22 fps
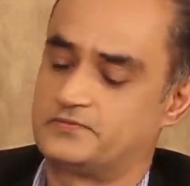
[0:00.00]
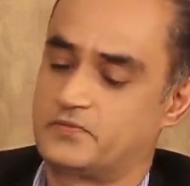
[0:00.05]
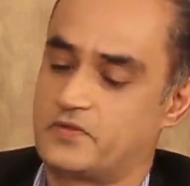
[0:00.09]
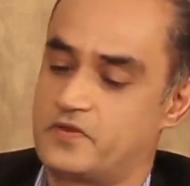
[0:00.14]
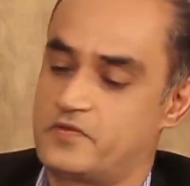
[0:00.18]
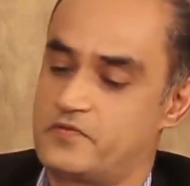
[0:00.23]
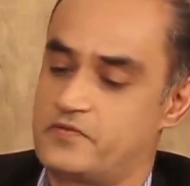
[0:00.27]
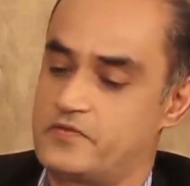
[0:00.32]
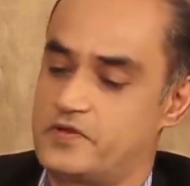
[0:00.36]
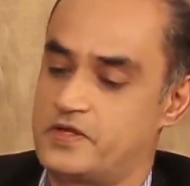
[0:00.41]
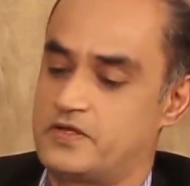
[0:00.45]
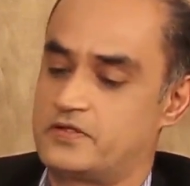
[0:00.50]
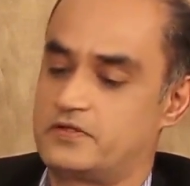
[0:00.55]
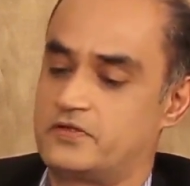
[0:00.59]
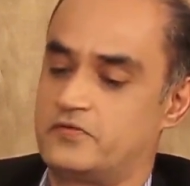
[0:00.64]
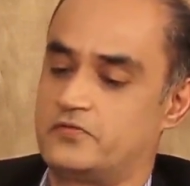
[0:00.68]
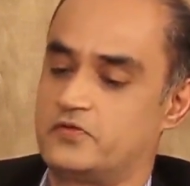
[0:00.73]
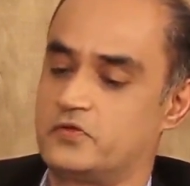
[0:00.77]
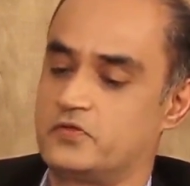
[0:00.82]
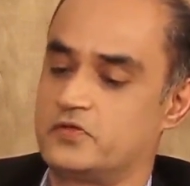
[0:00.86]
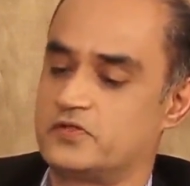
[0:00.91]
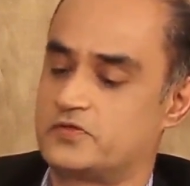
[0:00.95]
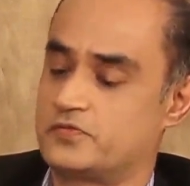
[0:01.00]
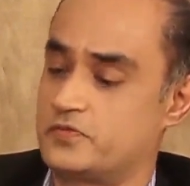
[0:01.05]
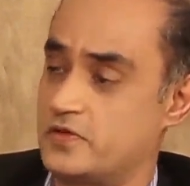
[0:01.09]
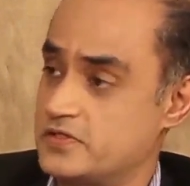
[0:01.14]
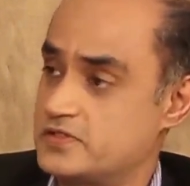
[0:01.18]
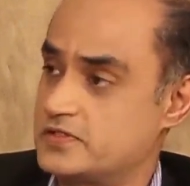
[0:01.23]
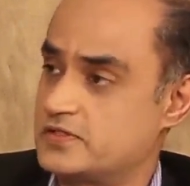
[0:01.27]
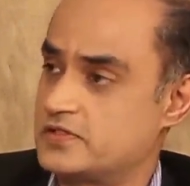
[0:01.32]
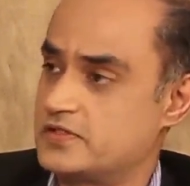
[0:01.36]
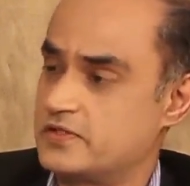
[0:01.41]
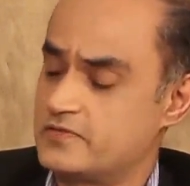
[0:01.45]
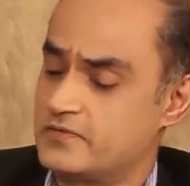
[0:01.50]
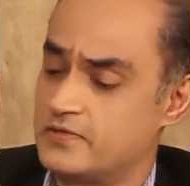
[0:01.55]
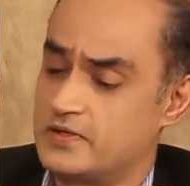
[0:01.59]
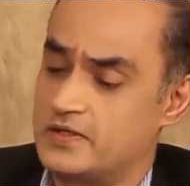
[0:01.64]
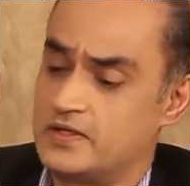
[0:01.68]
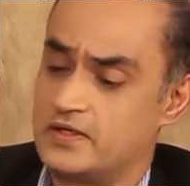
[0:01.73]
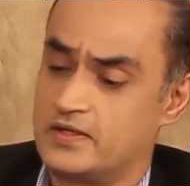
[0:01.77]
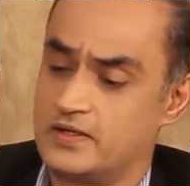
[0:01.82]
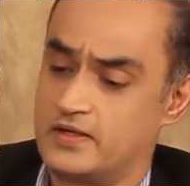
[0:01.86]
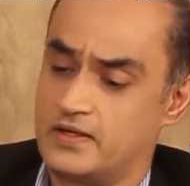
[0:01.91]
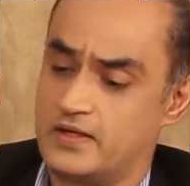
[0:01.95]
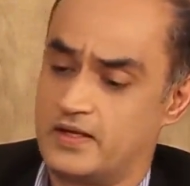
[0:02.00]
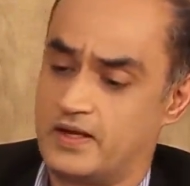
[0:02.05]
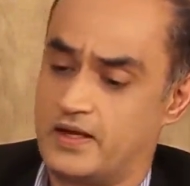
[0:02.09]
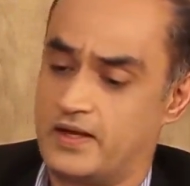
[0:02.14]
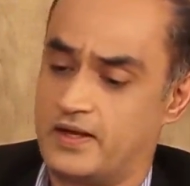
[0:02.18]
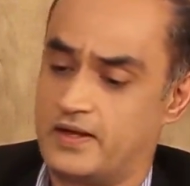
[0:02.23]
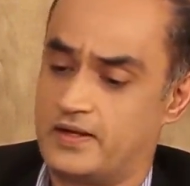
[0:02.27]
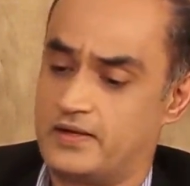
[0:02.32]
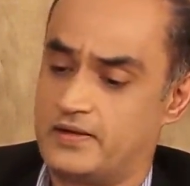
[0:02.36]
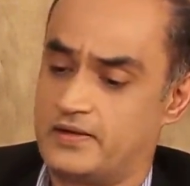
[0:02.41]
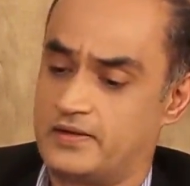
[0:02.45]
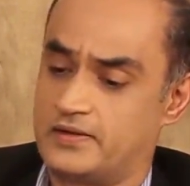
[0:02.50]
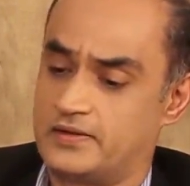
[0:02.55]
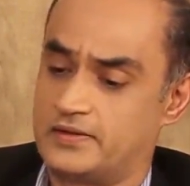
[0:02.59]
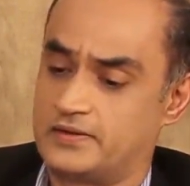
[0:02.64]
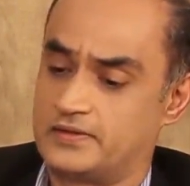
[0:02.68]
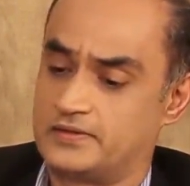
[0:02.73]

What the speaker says: where the view is positive. And